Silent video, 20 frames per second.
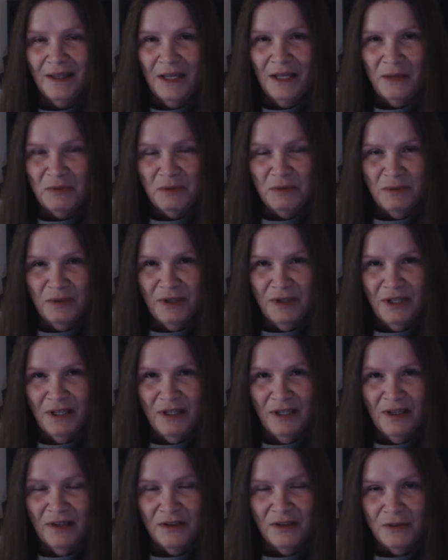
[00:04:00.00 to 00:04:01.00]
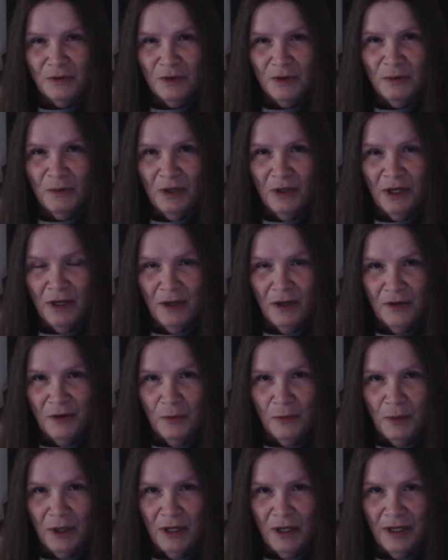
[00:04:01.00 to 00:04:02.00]
keeps me extremely
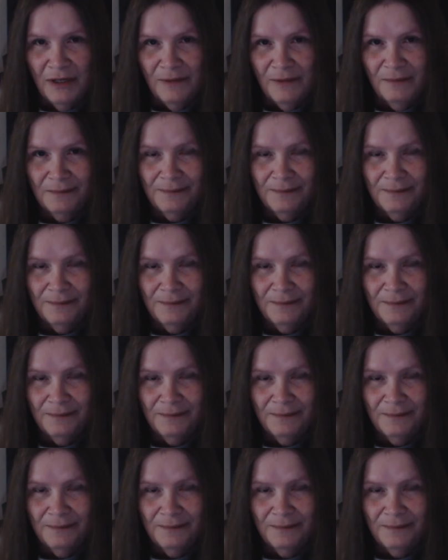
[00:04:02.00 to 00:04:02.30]
occupied.